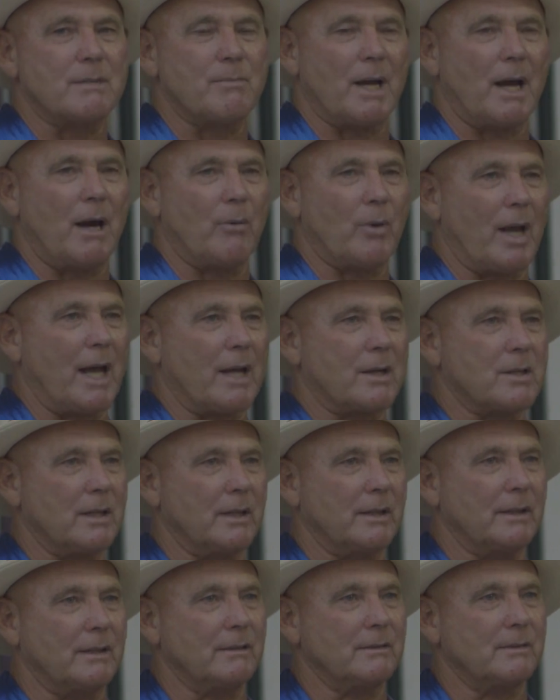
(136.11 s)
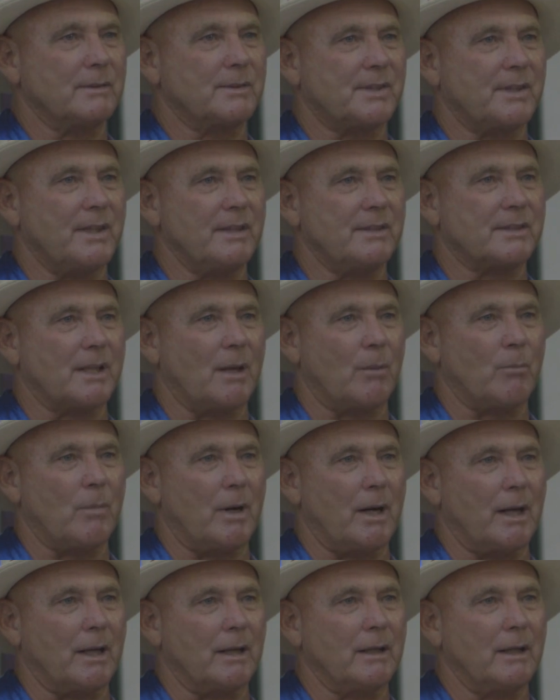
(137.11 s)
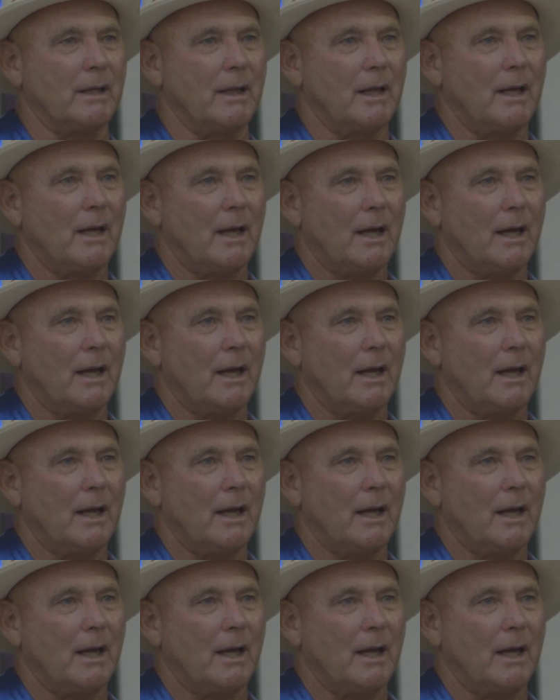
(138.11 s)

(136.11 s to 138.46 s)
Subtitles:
to be able to actually see someone